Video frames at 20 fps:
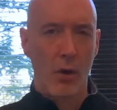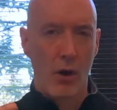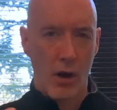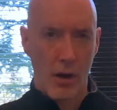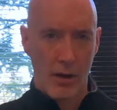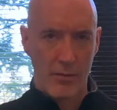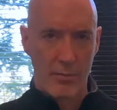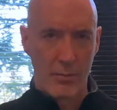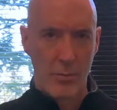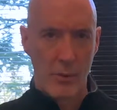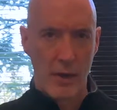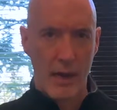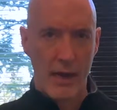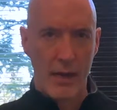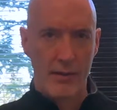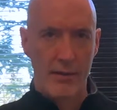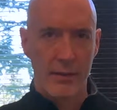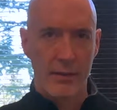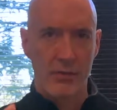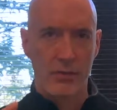off
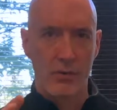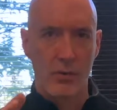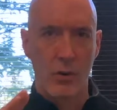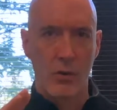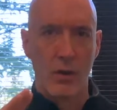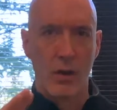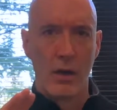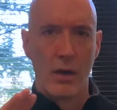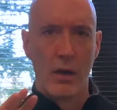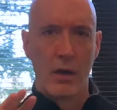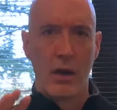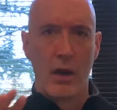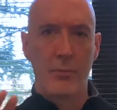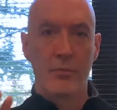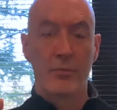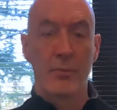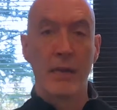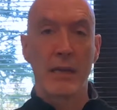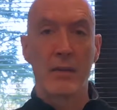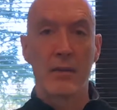breath. And so I'm
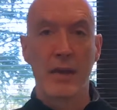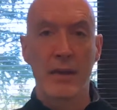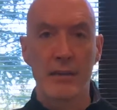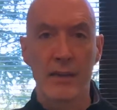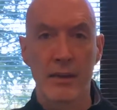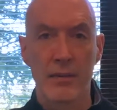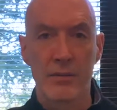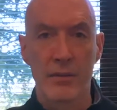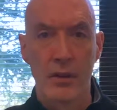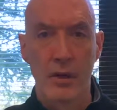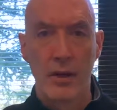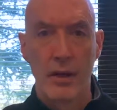speaking like this.